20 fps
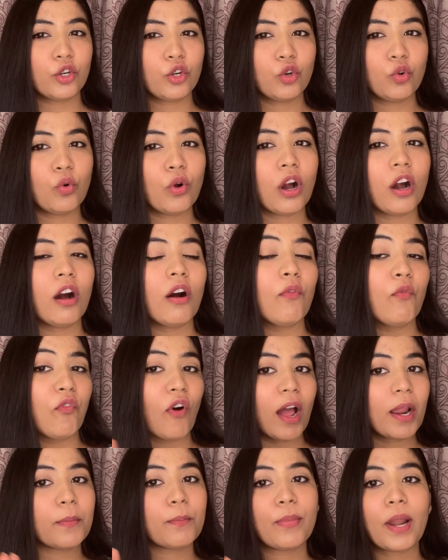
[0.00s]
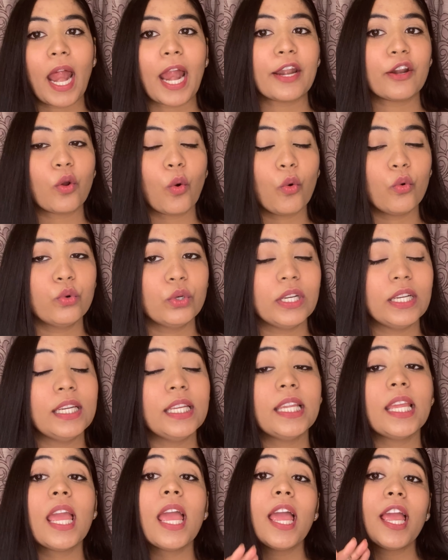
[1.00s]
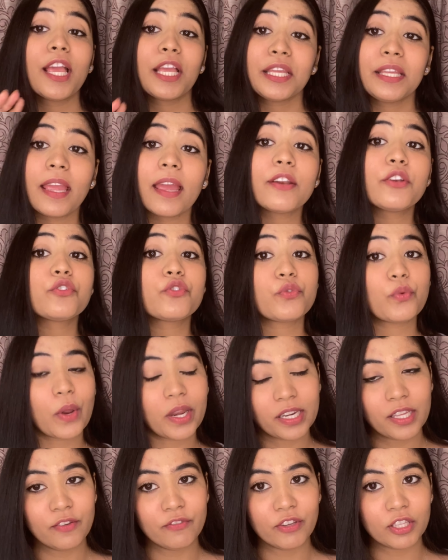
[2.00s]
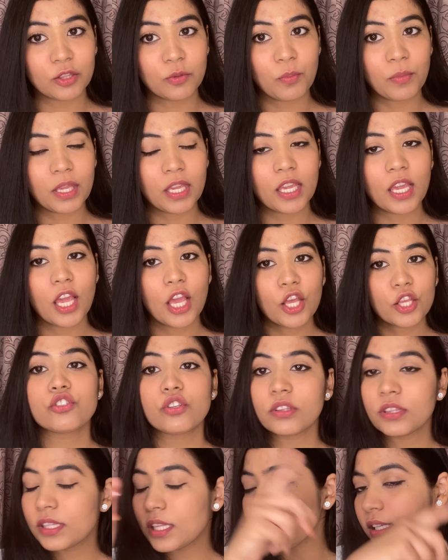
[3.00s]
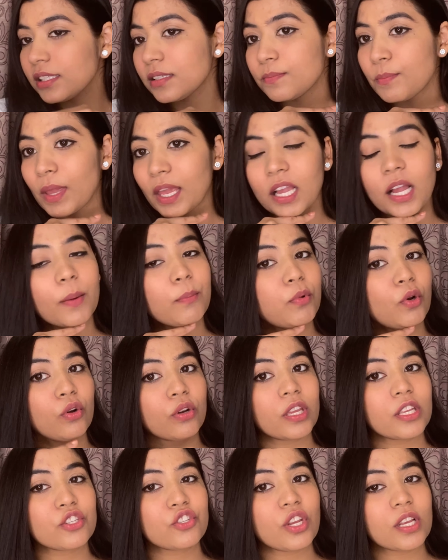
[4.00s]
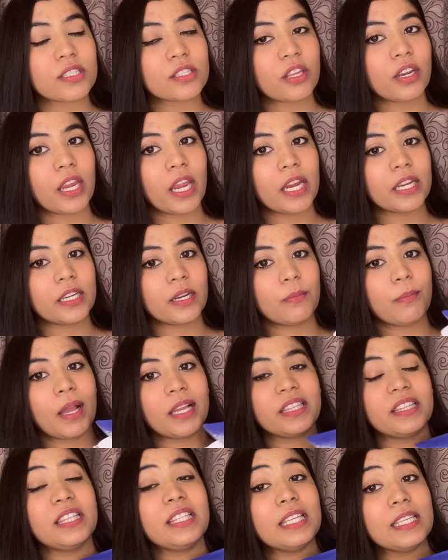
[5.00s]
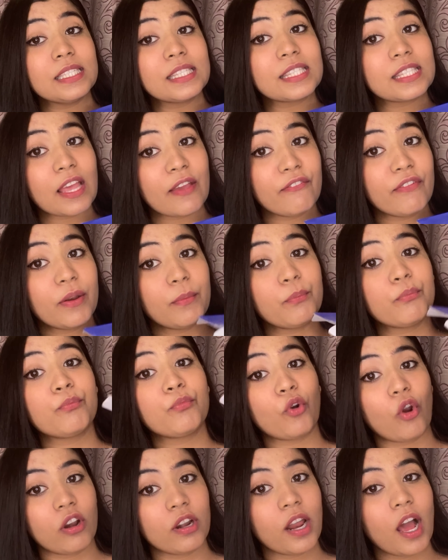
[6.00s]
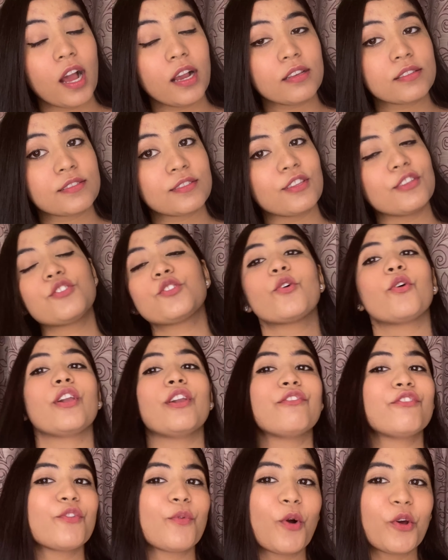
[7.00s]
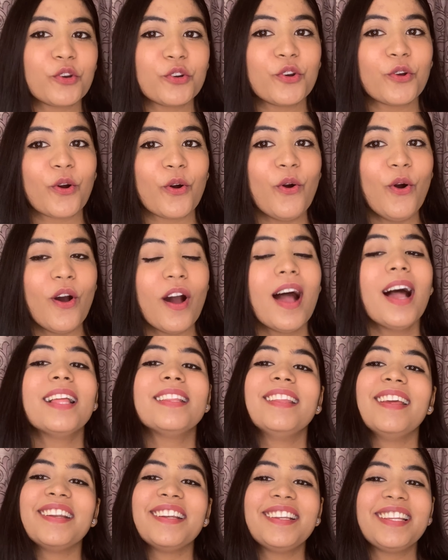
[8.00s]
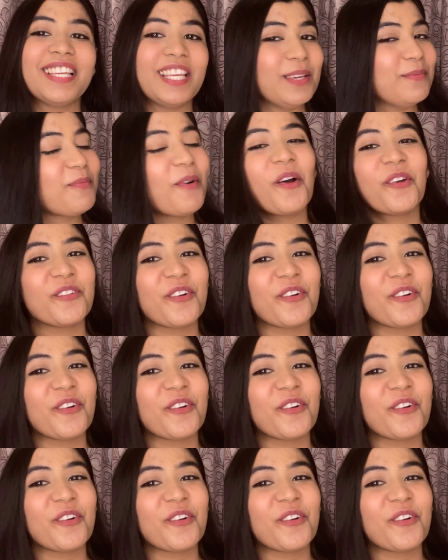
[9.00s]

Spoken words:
do a one brand only get ready with me. So this makeup look is just created by these 7 products. So if you want to know, then keep on